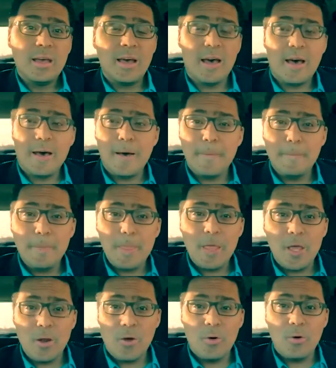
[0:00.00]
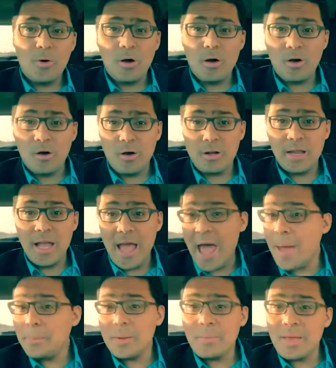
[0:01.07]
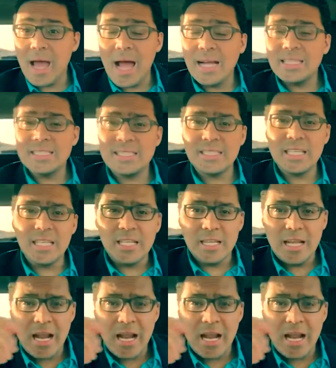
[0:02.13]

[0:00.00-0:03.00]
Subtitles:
or that happened behind the scene.